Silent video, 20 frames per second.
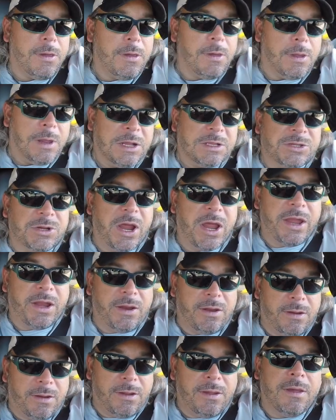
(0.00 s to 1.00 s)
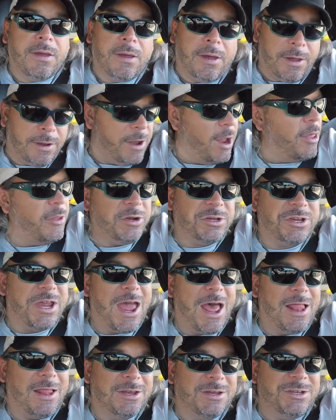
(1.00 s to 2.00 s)
That's right, another
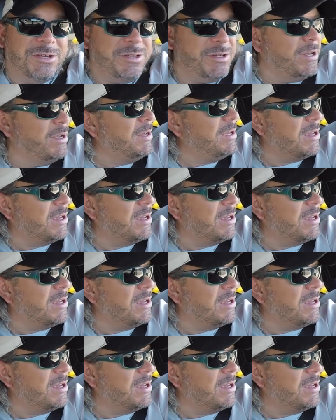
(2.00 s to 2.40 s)
challenge.